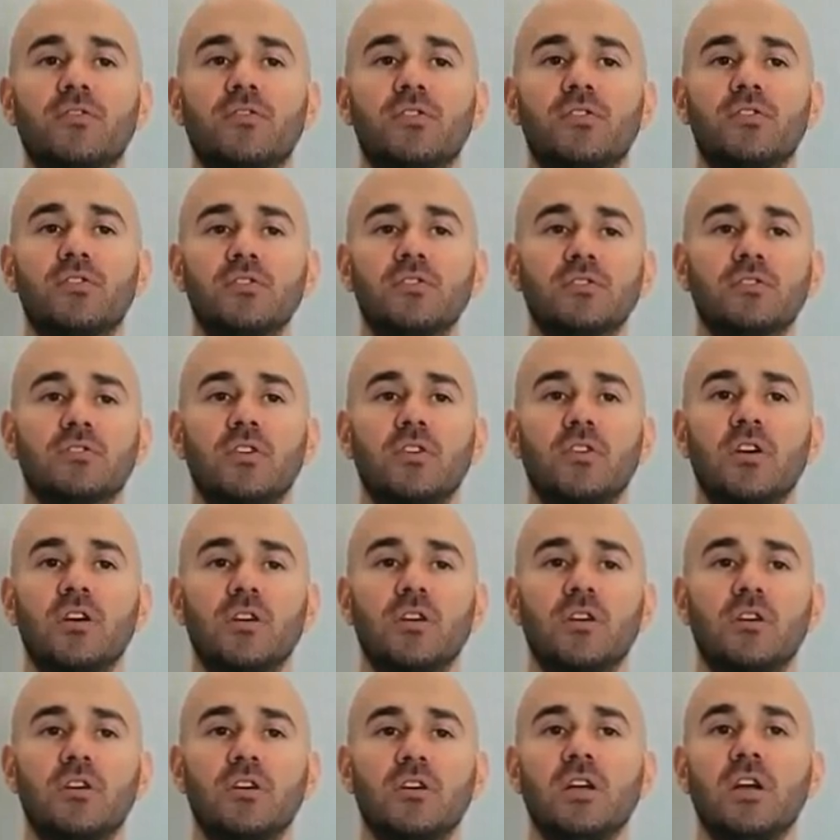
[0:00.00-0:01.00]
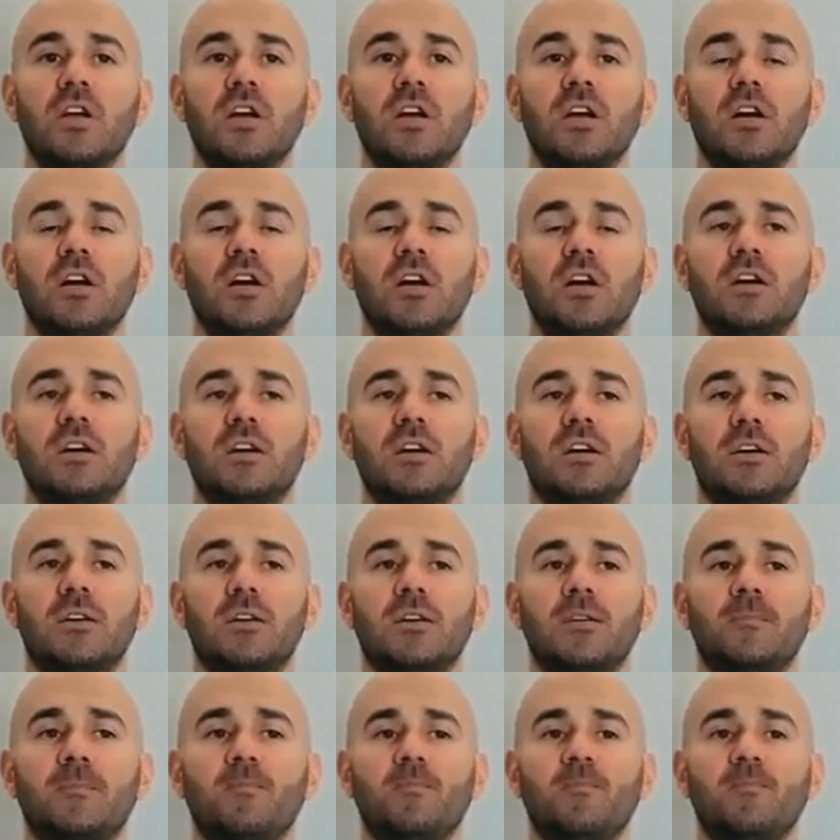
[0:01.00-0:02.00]
first talk,
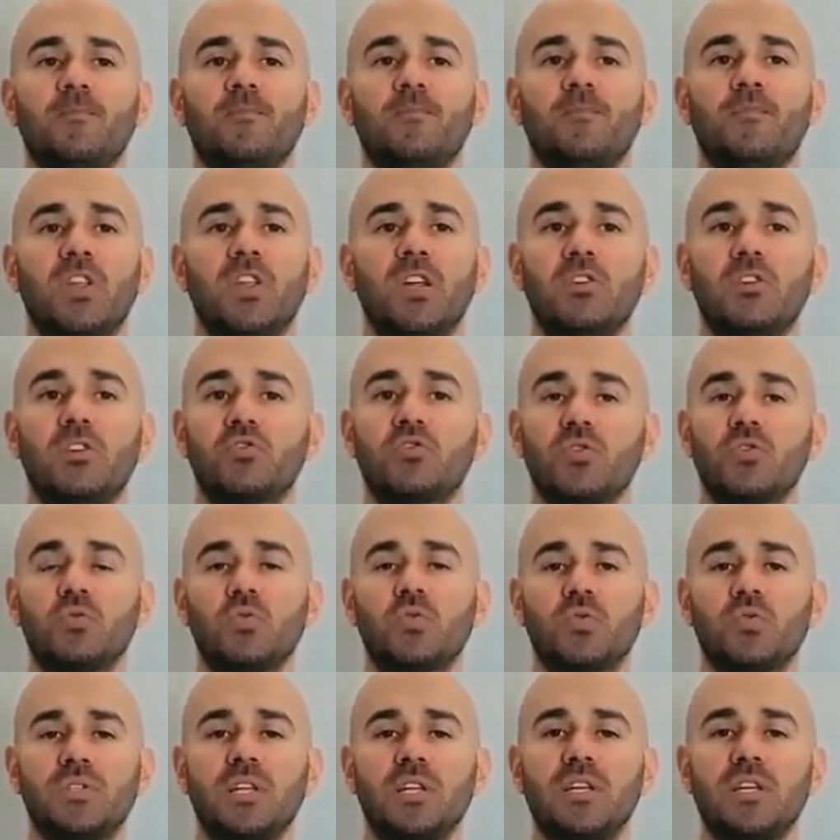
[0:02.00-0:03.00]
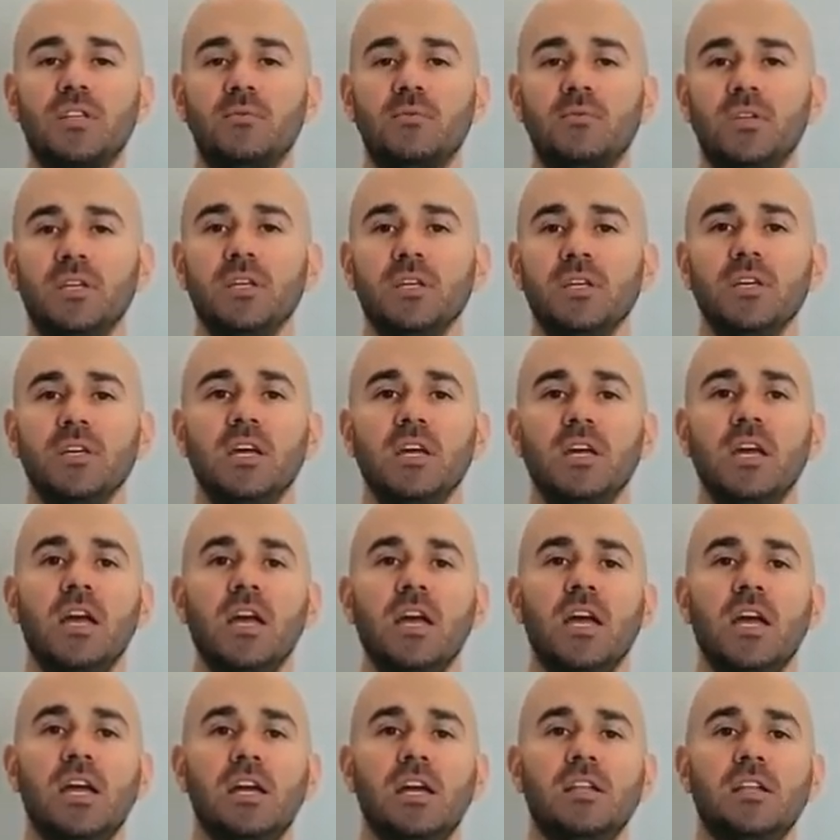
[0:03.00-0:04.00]
Intro to Scylladb,
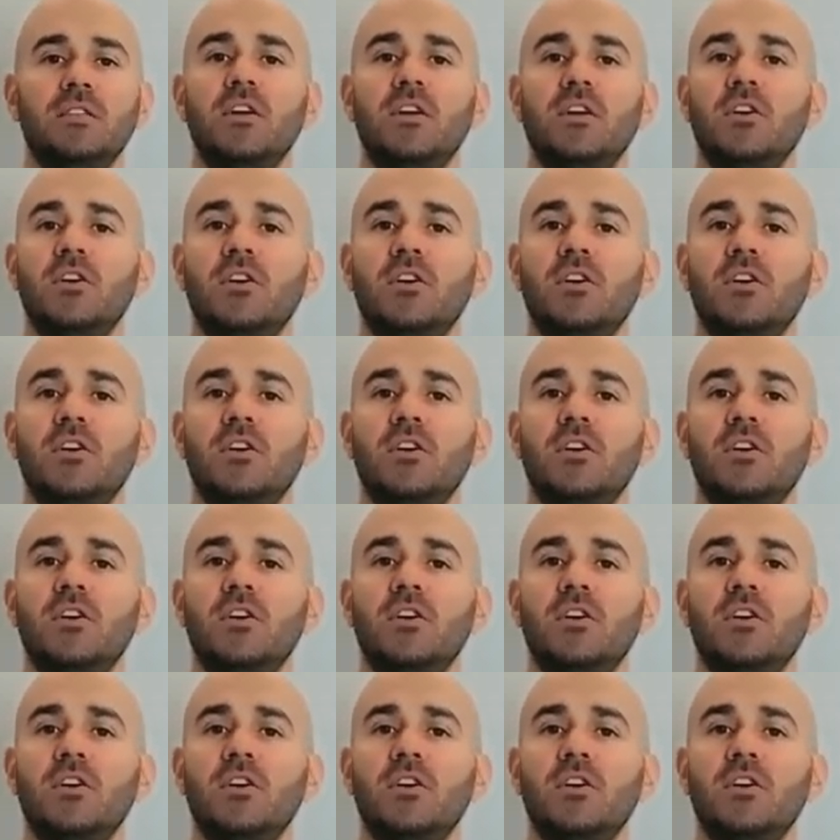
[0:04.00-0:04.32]
and there